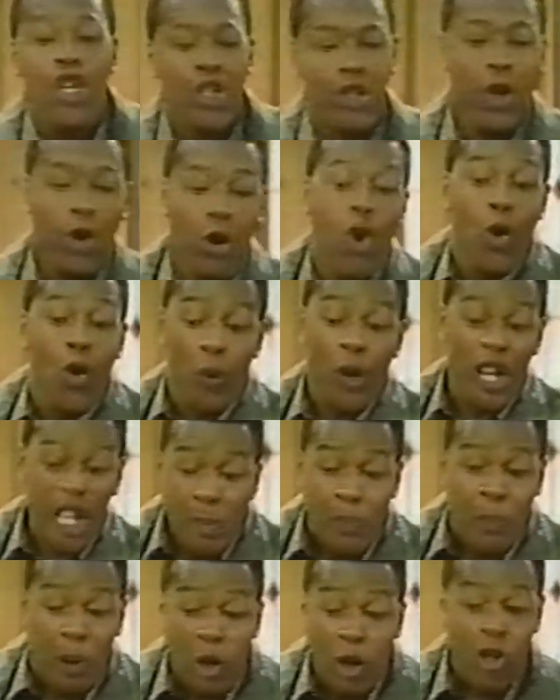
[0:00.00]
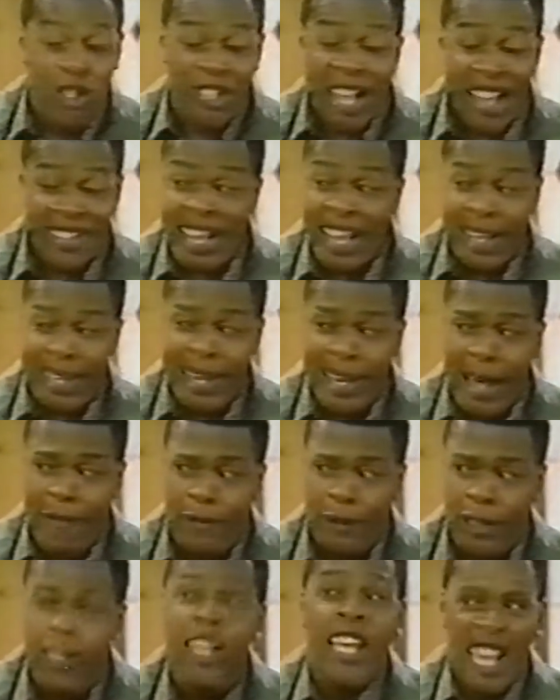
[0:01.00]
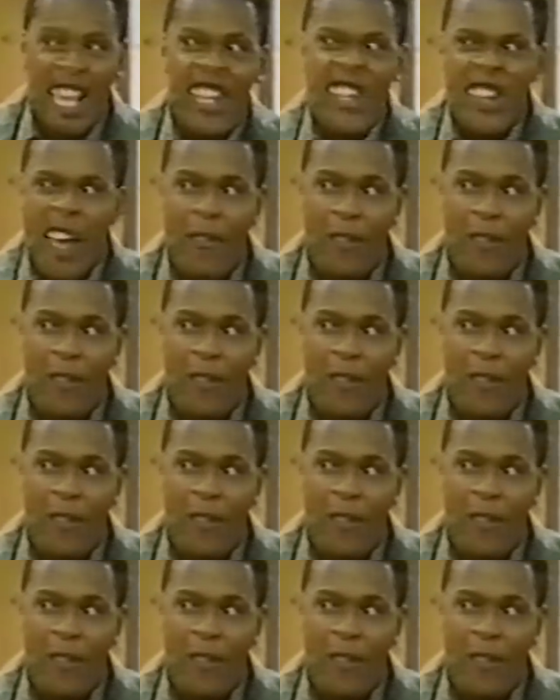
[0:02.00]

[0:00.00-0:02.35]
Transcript: must undergo in order to be acceptable.